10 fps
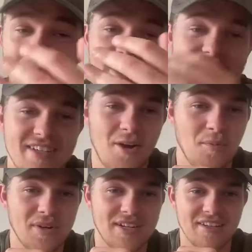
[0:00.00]
we're here to
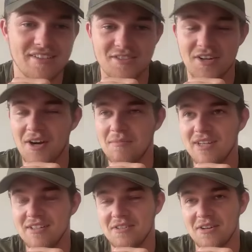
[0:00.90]
help, in it. Do you know what I
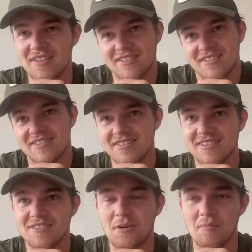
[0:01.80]
mean? So it's
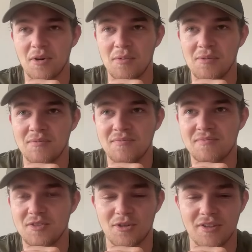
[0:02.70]
it's not a problem.
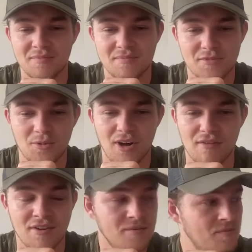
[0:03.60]
It's good. It's all love.